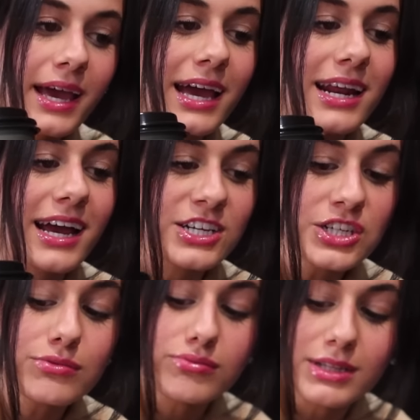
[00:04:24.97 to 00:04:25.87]
and I
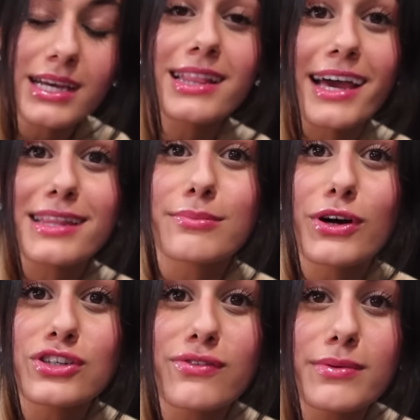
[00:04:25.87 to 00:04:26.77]
actually really like the
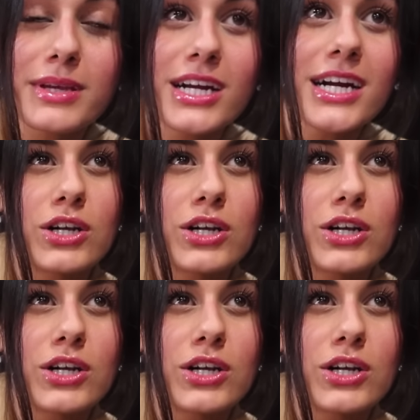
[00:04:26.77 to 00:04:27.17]
matcha from here.